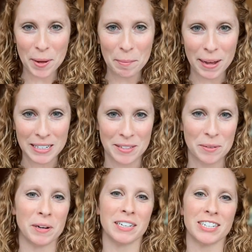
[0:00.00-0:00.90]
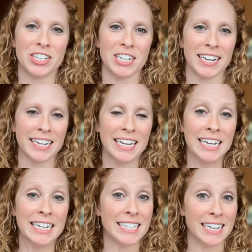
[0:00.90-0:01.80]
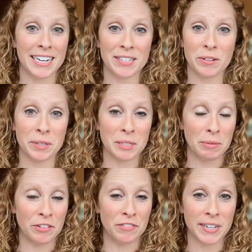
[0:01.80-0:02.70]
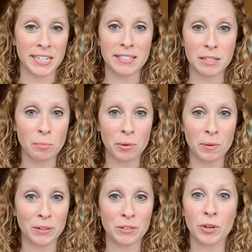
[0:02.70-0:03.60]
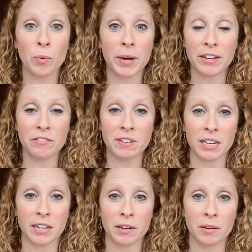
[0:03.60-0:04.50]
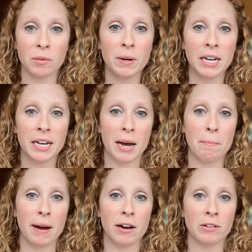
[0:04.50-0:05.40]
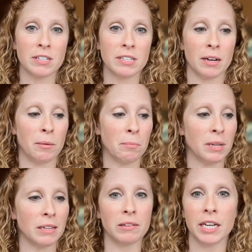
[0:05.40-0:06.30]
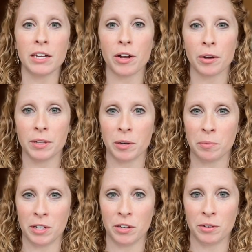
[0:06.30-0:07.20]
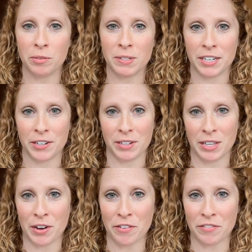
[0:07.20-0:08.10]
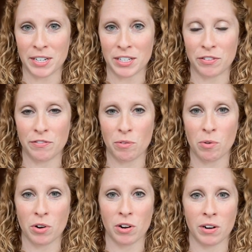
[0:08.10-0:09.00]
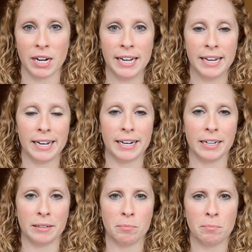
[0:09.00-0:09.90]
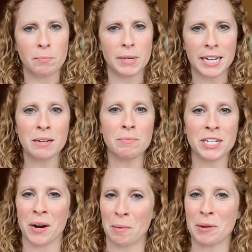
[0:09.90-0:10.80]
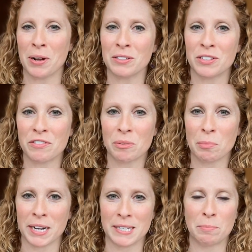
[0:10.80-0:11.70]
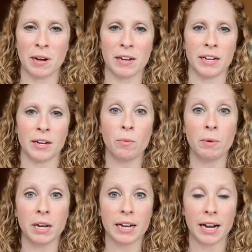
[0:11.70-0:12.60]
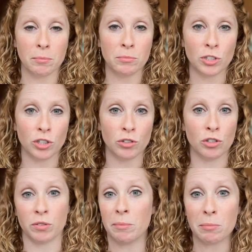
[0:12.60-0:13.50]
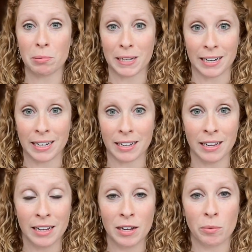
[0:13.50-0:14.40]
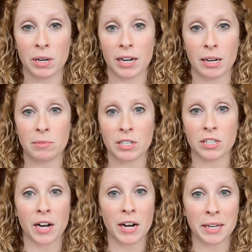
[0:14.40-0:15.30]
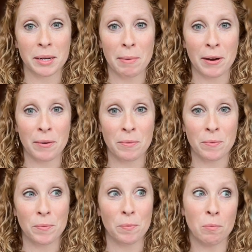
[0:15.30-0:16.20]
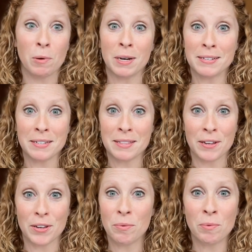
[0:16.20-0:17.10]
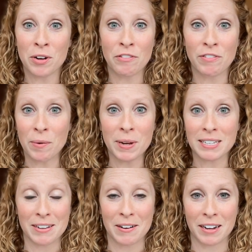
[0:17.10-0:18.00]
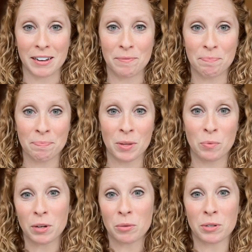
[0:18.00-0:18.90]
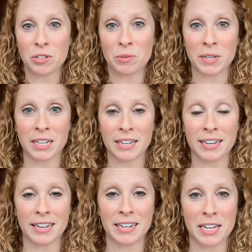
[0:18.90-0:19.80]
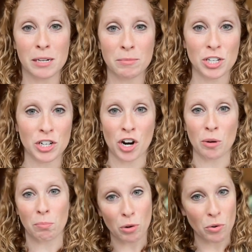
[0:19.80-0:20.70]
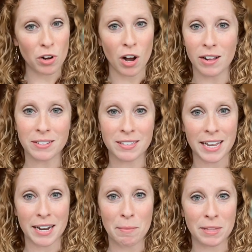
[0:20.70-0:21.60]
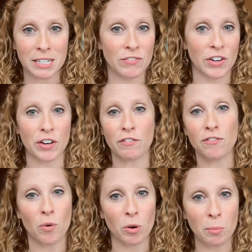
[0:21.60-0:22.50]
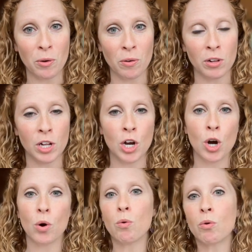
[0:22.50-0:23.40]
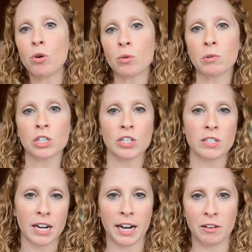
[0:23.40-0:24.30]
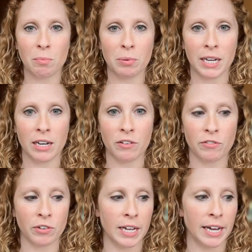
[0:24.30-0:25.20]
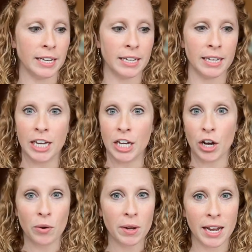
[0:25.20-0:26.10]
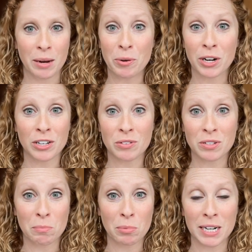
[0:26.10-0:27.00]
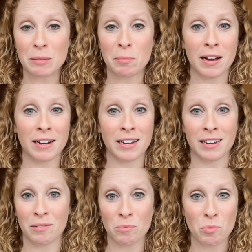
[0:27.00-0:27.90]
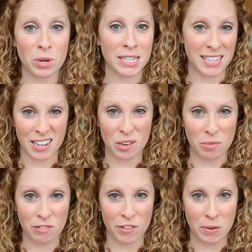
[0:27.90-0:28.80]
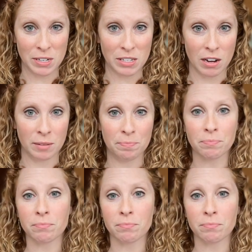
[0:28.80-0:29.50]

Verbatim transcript: welcome back to the Wellness Check. Today is going to be a very simple and quick video about some lingo that we use here in the office for um, EMDR, but also for Brainspotting. When it comes to treatment planning, when it comes to talking about what is it that you want to focus on, whether we're doing an EMDR protocol setup that's very formal, or we're just kind of planning for like, okay, we're going to do some Brainspotting. What is it that you want to focus on?